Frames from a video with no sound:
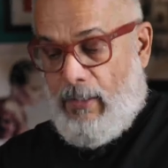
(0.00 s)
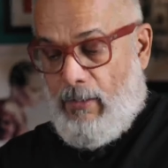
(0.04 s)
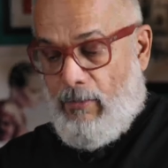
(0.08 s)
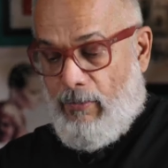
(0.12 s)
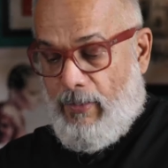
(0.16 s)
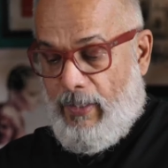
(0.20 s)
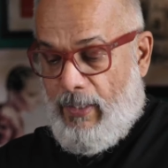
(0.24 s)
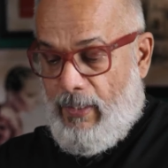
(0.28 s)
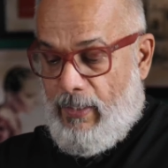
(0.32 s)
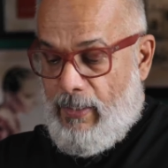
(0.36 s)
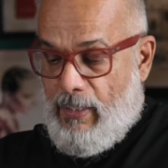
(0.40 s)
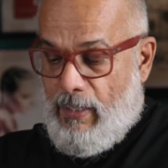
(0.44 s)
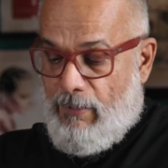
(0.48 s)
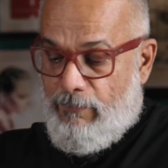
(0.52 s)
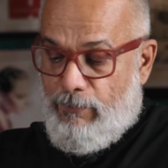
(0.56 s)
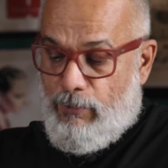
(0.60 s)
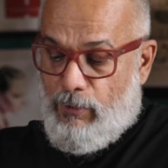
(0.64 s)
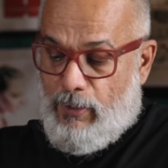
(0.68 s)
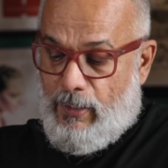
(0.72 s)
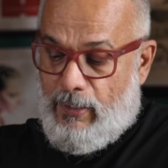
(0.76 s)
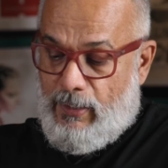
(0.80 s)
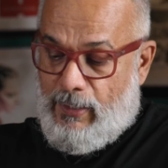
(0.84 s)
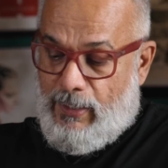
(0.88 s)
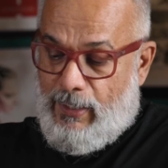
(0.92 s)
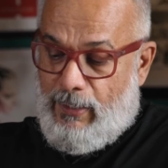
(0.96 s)
Okay, now you
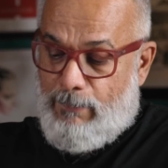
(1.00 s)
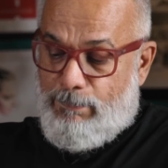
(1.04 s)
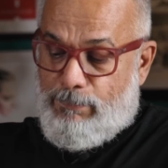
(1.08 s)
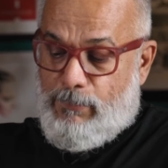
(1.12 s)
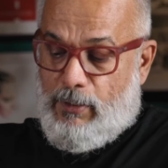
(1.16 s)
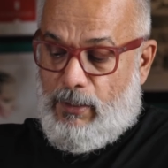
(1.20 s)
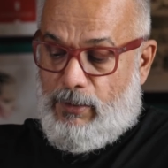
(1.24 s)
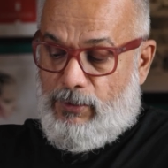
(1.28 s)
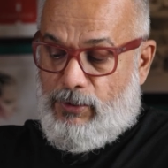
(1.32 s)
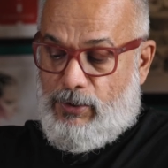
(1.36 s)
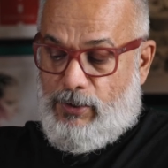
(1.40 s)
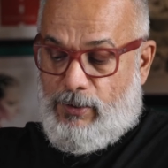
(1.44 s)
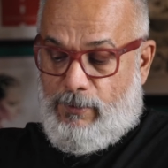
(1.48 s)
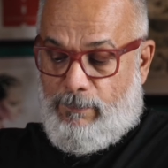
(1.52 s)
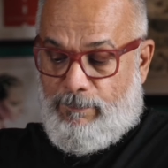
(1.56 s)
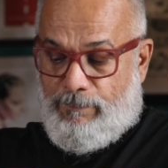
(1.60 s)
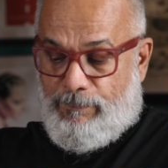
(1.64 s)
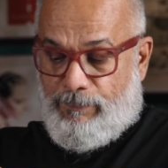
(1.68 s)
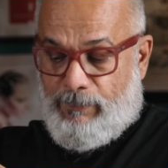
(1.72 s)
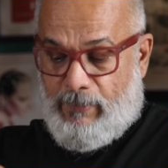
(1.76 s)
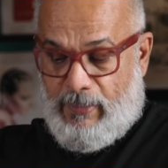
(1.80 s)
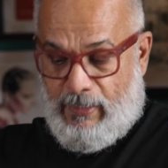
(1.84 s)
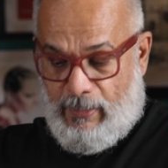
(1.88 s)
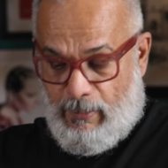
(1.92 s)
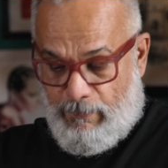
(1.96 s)
can clip this.
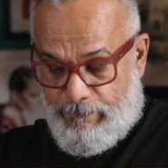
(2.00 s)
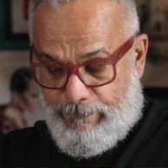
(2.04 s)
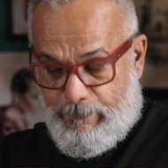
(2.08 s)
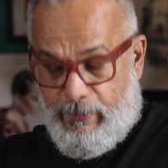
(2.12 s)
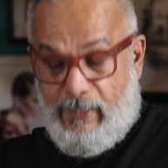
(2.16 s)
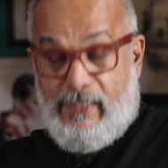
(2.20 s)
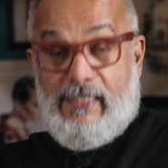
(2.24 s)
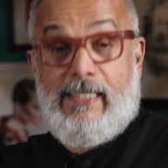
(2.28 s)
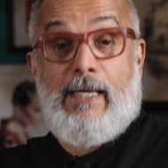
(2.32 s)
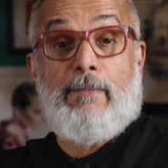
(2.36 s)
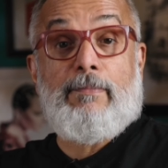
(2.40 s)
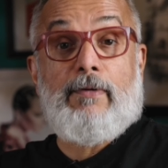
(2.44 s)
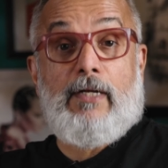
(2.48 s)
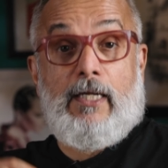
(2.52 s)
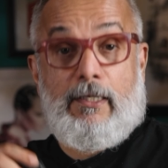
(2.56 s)
Now, for example,